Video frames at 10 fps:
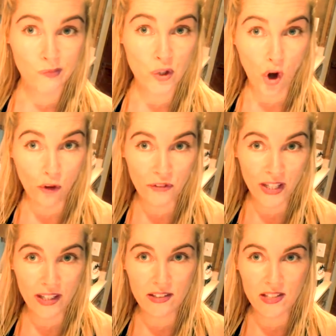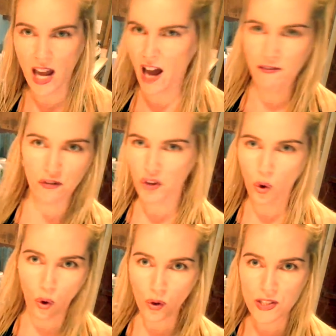non-vegans have, of
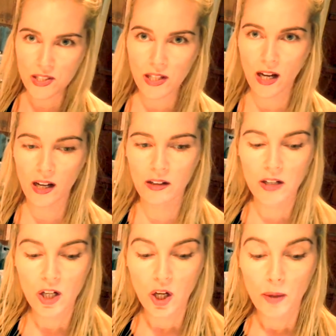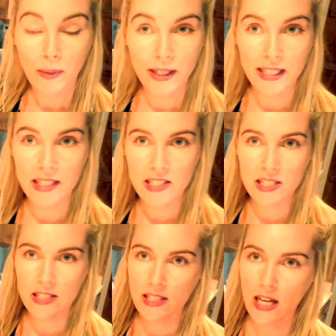course, but
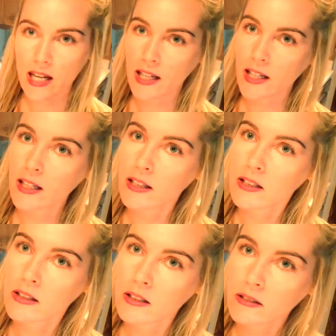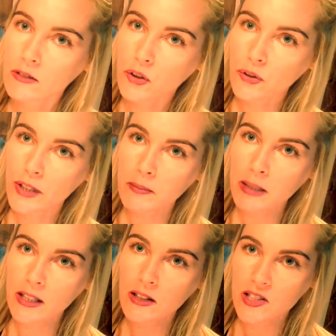it's a
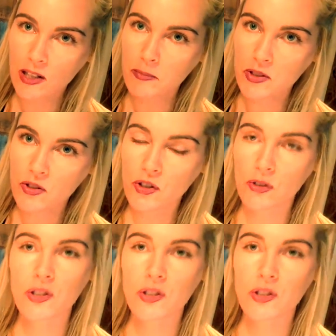creamy substitute.